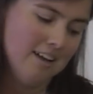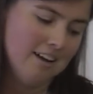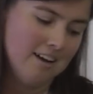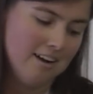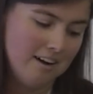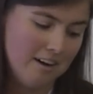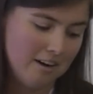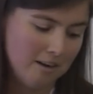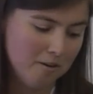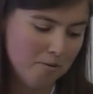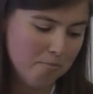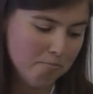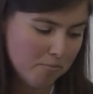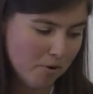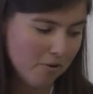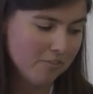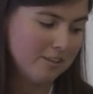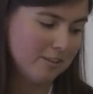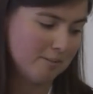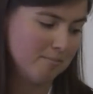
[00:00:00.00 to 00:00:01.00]

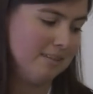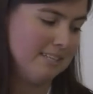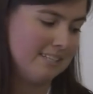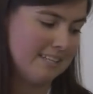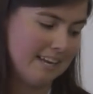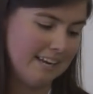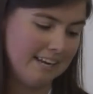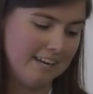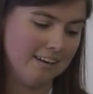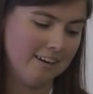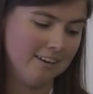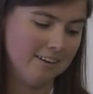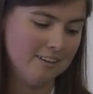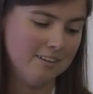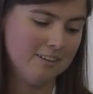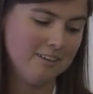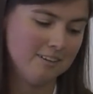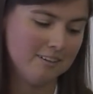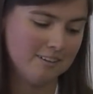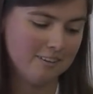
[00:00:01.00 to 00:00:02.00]
bother me, saying,
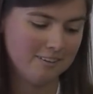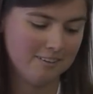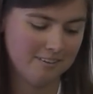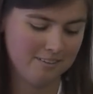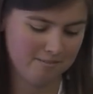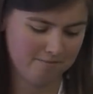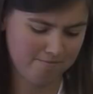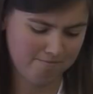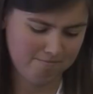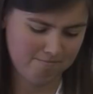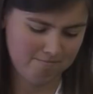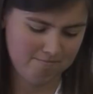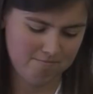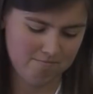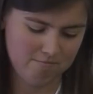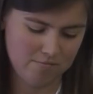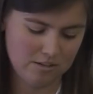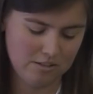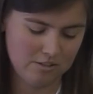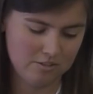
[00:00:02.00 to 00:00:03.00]

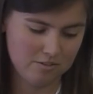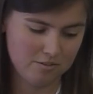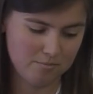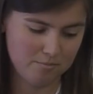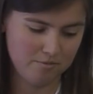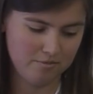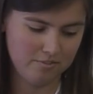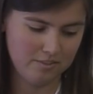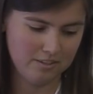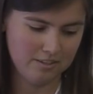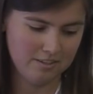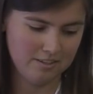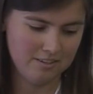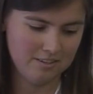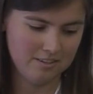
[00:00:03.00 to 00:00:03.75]
"Why it's not moving?